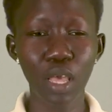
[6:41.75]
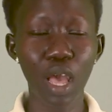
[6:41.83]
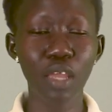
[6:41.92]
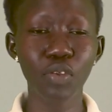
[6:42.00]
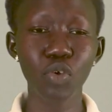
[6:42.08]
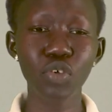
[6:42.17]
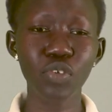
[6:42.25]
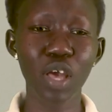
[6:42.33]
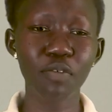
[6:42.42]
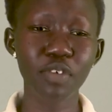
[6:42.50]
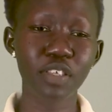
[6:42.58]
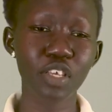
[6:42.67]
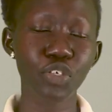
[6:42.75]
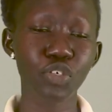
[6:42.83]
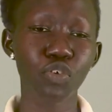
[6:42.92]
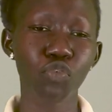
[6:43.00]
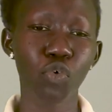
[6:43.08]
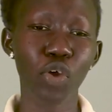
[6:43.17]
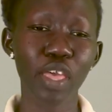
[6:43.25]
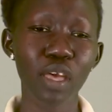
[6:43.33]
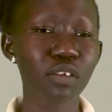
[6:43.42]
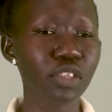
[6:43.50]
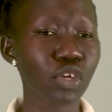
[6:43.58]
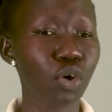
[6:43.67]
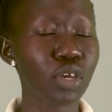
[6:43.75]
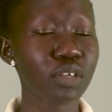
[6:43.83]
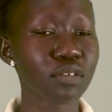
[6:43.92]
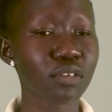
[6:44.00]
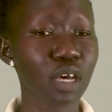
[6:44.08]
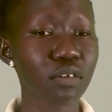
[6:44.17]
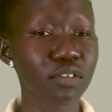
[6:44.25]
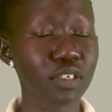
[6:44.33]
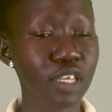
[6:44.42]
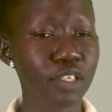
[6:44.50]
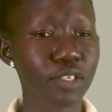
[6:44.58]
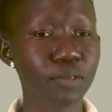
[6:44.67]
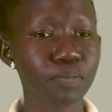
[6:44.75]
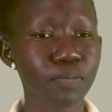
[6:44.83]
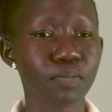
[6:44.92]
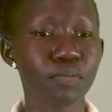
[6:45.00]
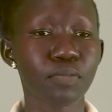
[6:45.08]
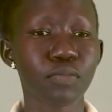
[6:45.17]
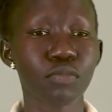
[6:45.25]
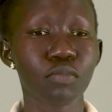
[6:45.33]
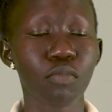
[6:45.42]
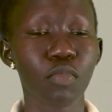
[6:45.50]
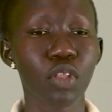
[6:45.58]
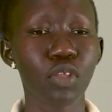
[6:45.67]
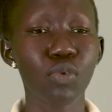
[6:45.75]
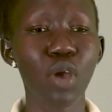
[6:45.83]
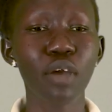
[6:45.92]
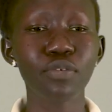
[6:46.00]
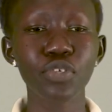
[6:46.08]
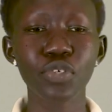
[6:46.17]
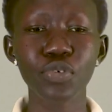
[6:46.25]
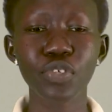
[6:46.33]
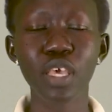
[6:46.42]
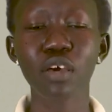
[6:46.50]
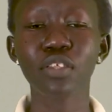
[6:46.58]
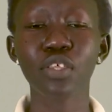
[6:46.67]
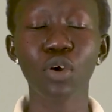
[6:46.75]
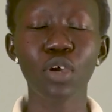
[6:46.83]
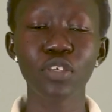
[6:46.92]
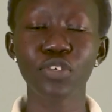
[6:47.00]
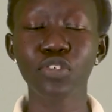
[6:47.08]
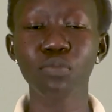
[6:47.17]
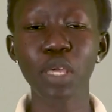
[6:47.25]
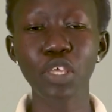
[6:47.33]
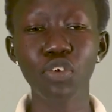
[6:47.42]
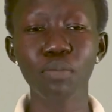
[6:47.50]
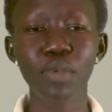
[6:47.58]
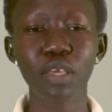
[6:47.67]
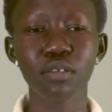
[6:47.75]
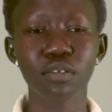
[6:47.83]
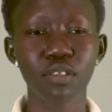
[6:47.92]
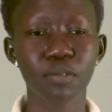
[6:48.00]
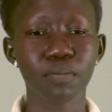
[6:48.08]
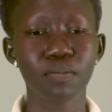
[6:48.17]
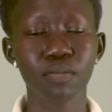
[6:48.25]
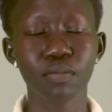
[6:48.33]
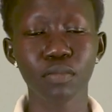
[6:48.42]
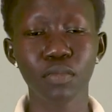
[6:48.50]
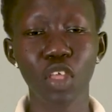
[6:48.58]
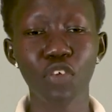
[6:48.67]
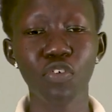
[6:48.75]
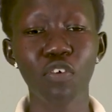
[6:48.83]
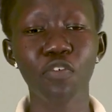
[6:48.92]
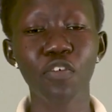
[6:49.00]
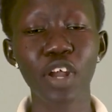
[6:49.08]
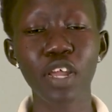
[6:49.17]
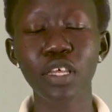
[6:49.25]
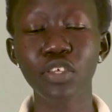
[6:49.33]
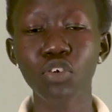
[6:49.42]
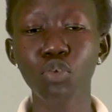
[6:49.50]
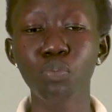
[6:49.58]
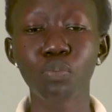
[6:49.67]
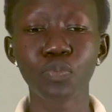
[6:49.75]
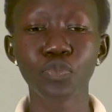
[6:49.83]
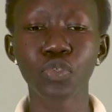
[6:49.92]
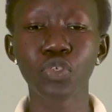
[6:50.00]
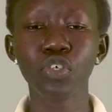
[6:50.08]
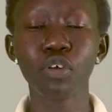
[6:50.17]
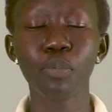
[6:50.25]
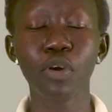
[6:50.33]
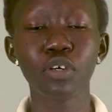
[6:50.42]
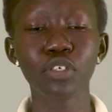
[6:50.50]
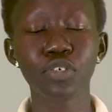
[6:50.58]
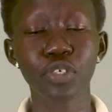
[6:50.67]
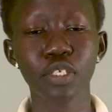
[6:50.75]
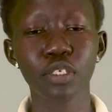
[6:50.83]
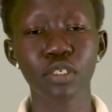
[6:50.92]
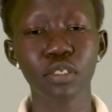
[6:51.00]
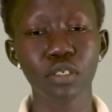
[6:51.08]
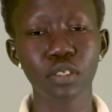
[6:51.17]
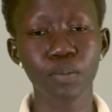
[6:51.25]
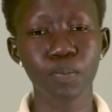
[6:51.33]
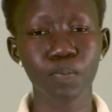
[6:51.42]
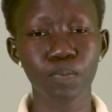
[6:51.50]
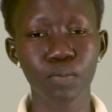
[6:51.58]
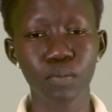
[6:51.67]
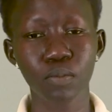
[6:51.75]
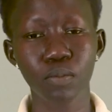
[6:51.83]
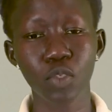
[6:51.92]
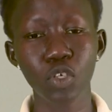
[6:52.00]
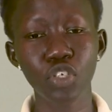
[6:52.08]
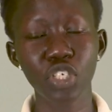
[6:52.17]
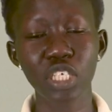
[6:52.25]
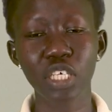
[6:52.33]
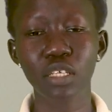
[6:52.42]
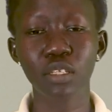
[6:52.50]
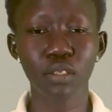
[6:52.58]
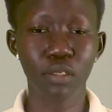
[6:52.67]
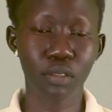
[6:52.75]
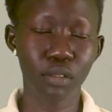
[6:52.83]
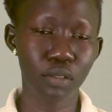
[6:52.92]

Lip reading: And we also have a section for healthy oils outside. You have to use healthy oils to make your meals. If you're frying your poultry, your chicken,